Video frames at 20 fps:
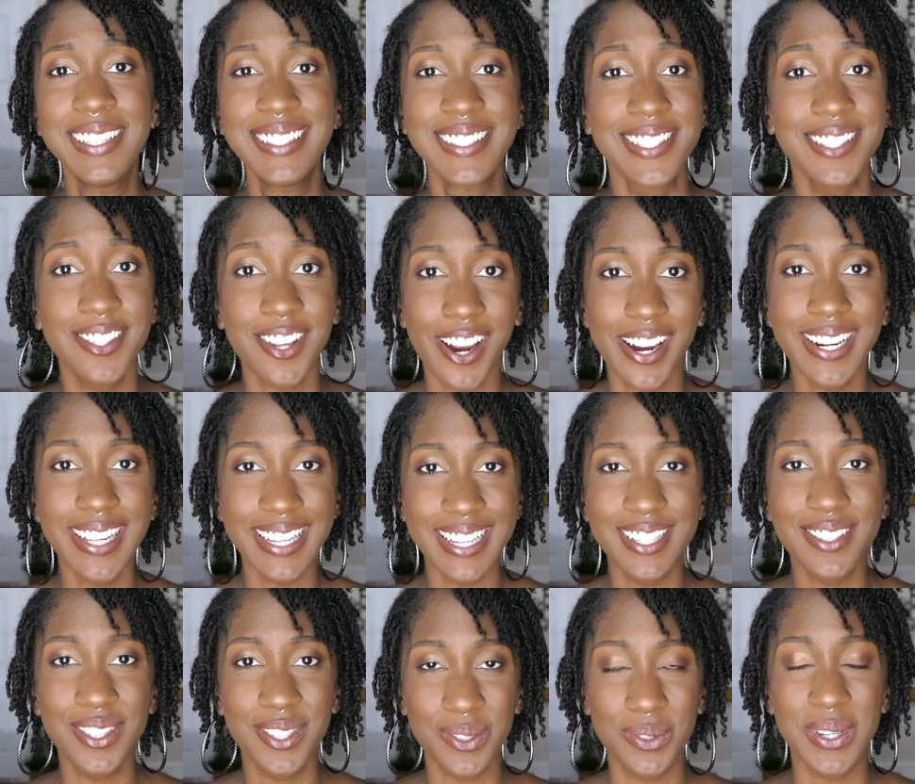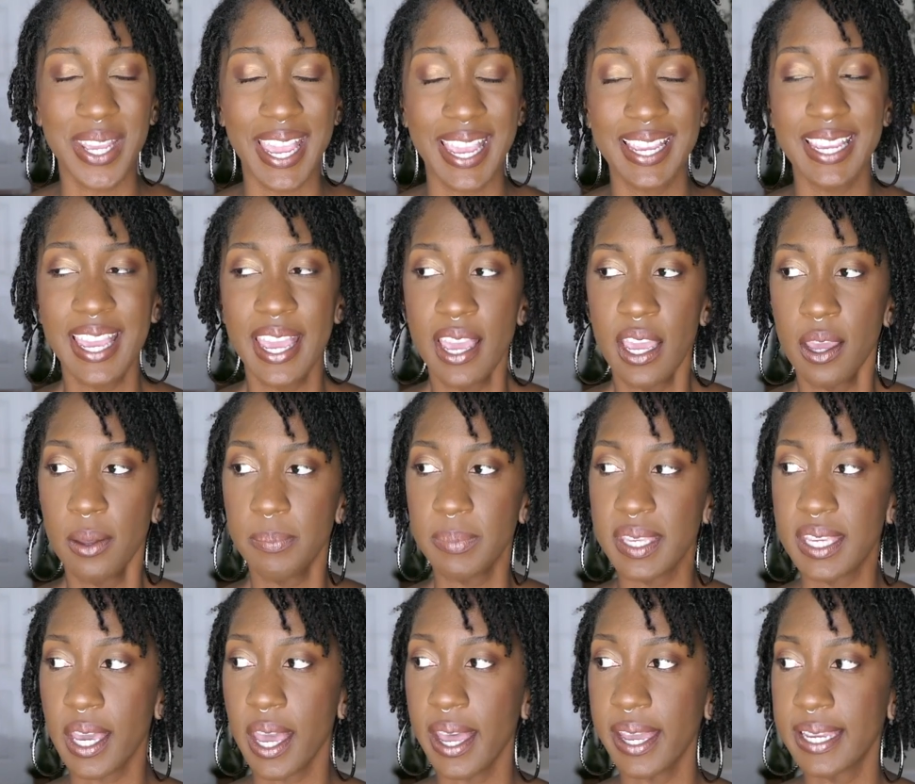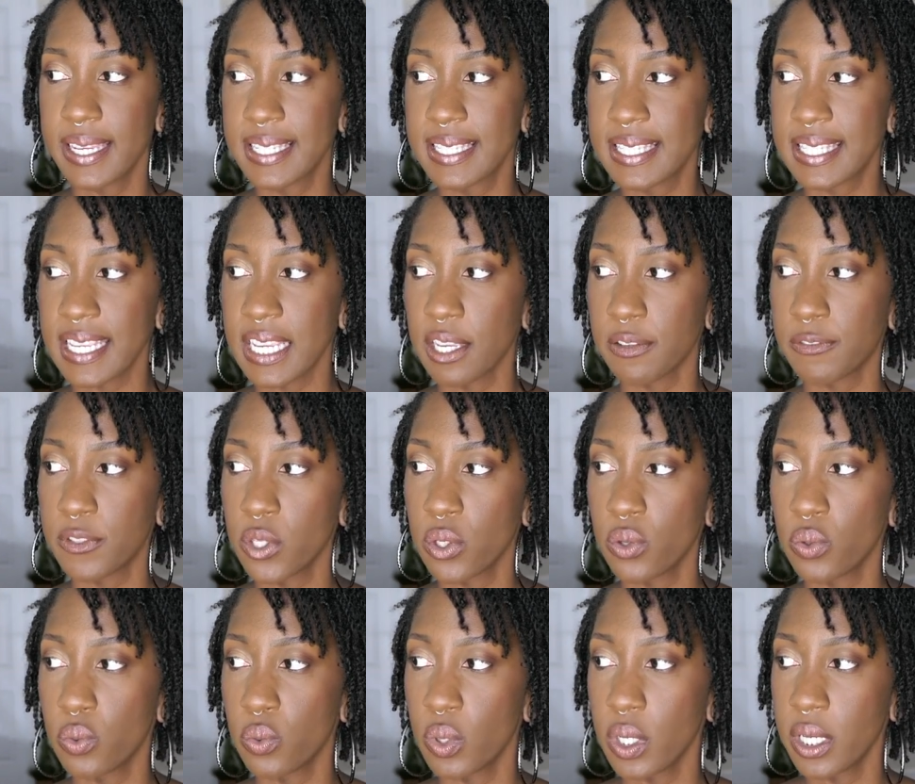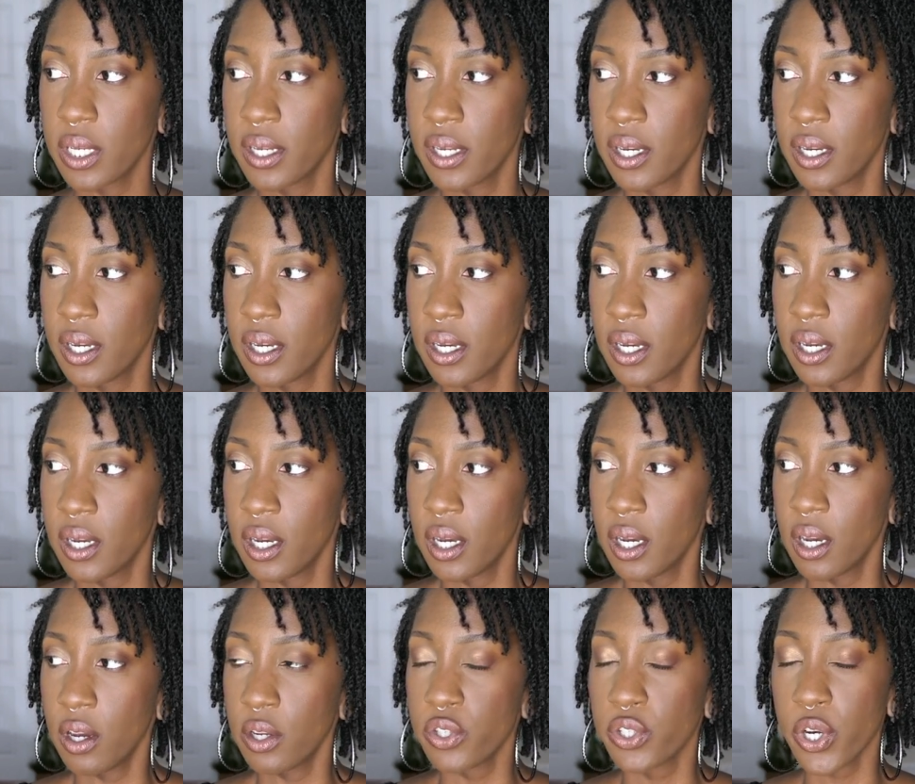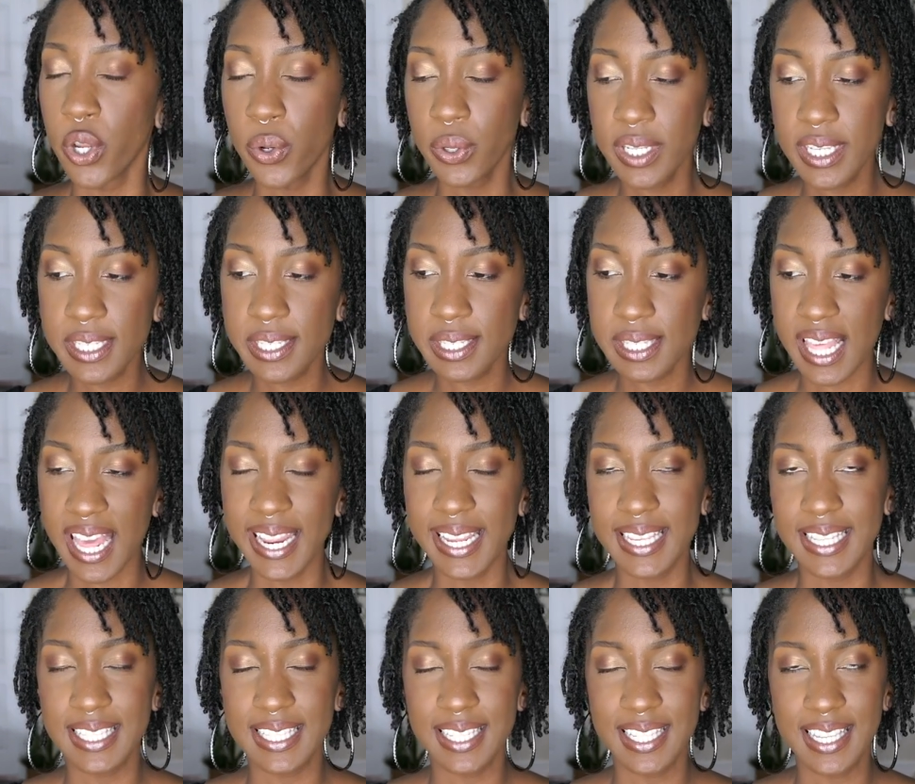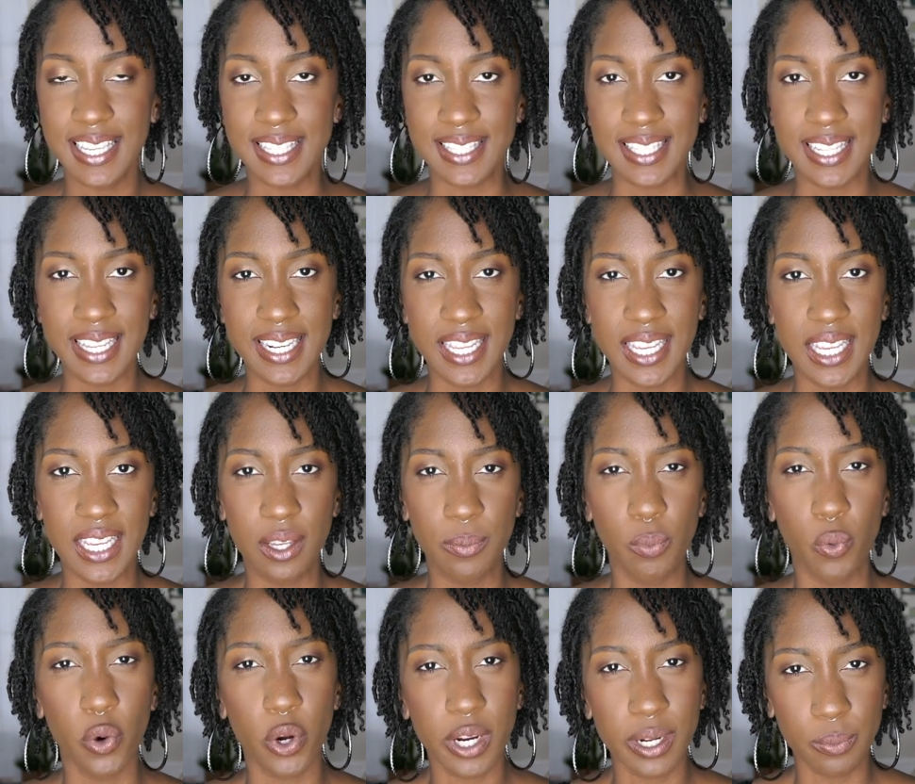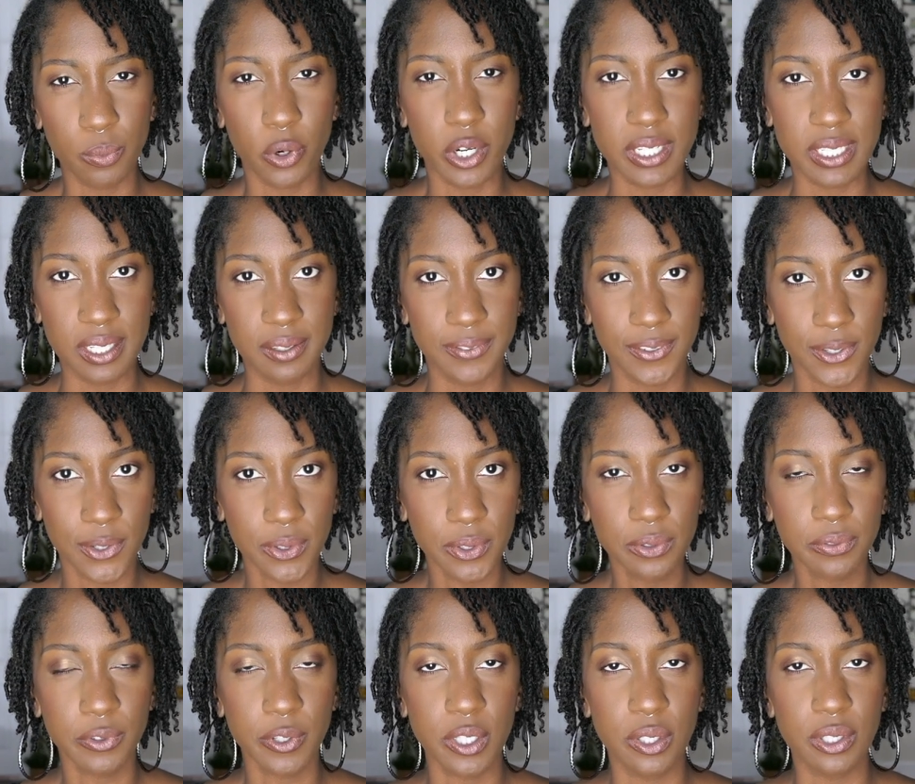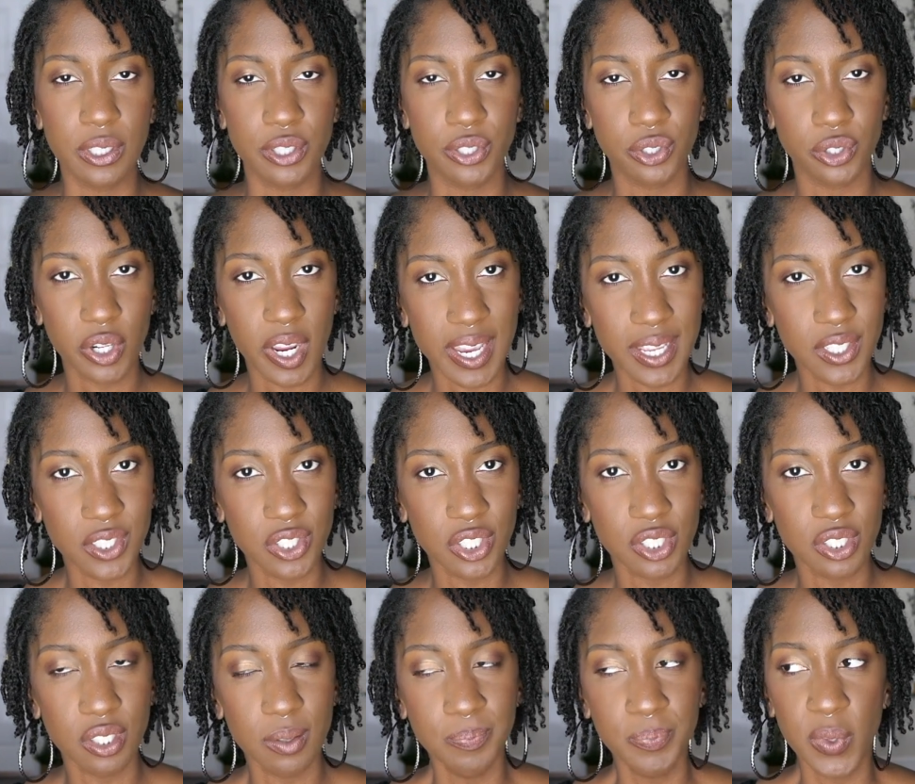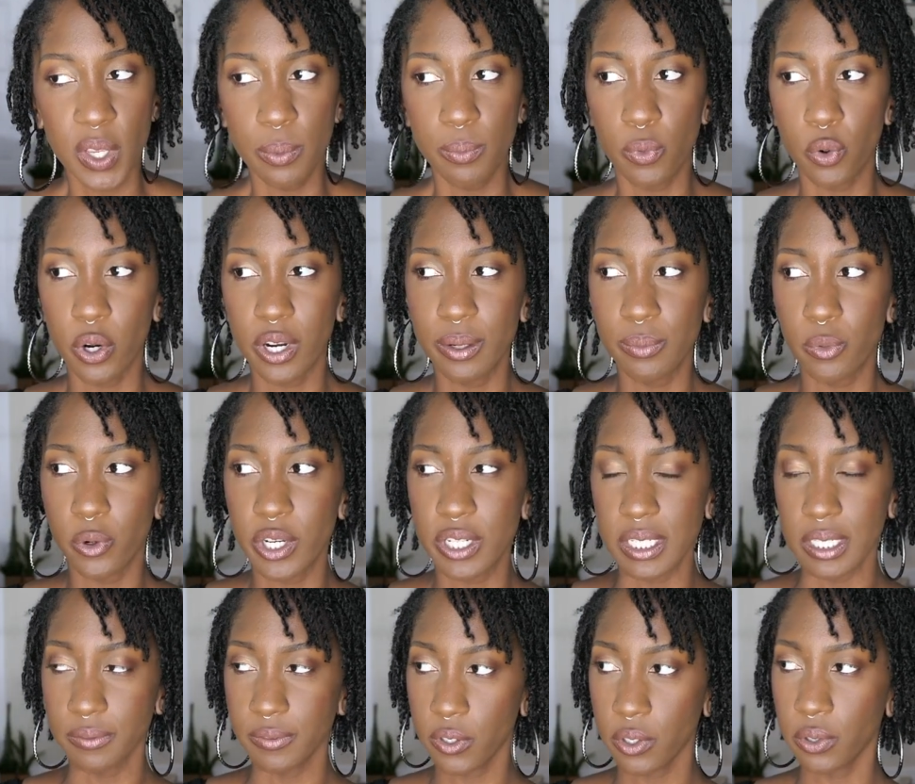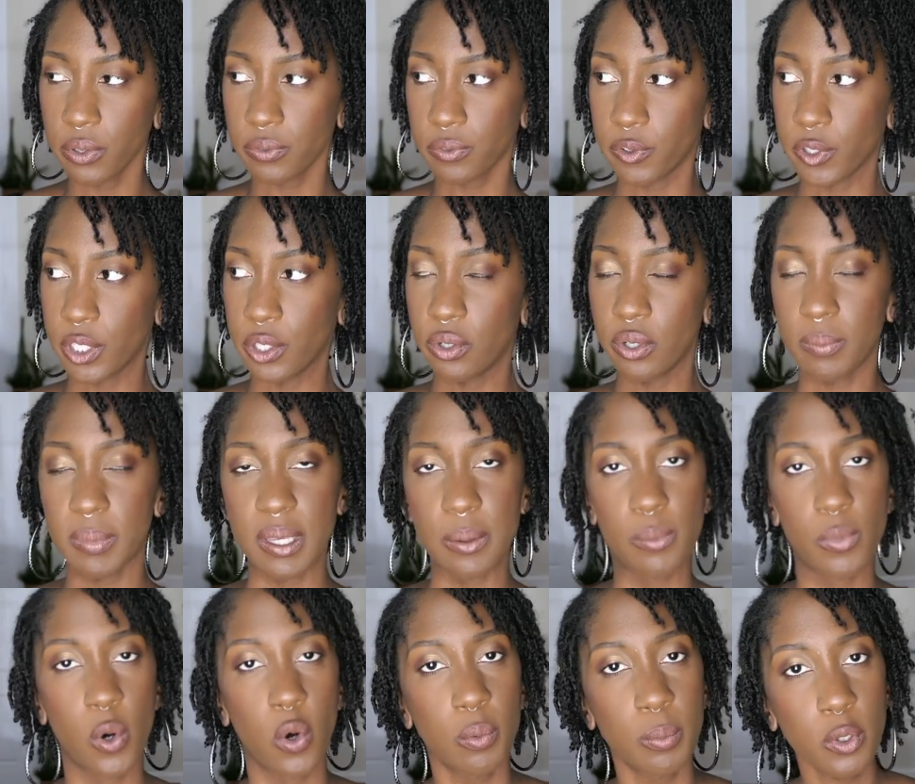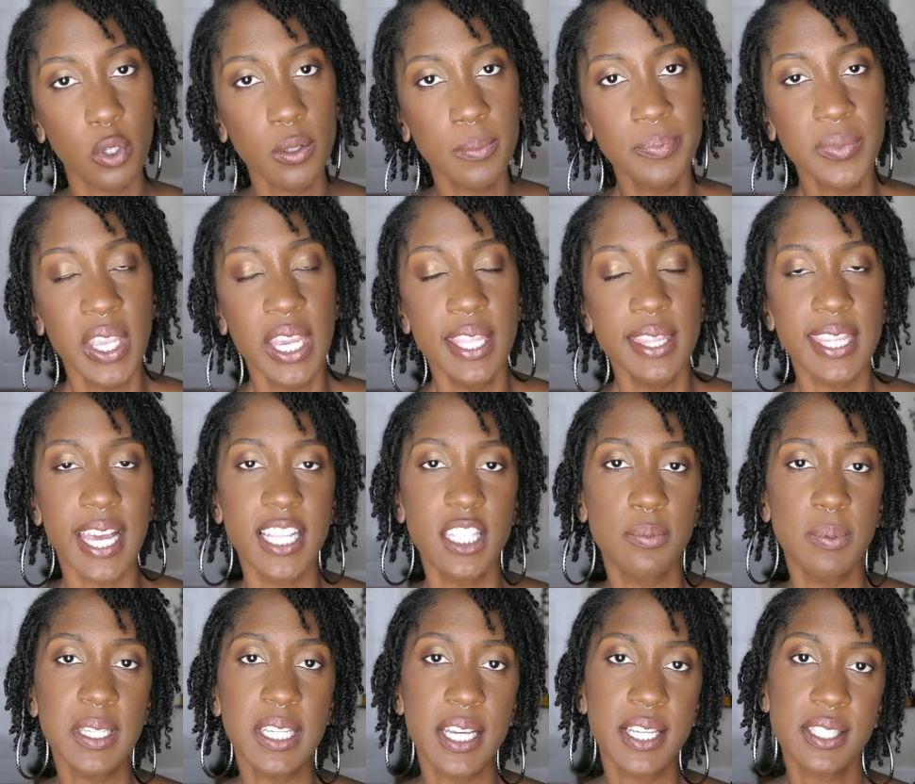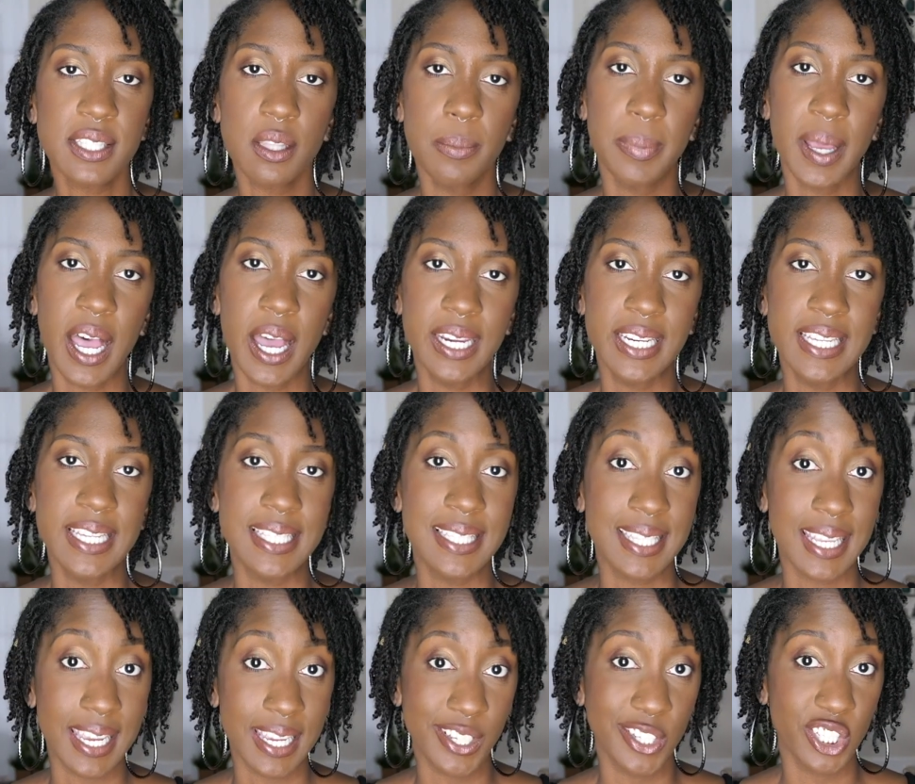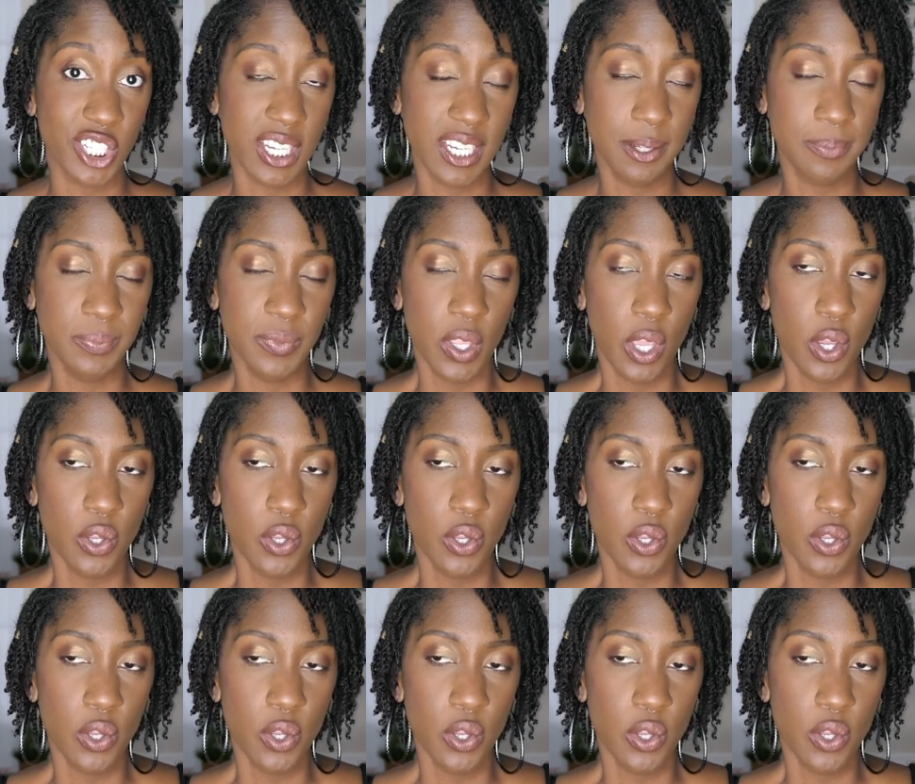Start it today. Because if you notice that it is getting more and more difficult for you to stretch, more and more difficult for you to be mobile, that's because the body is aging.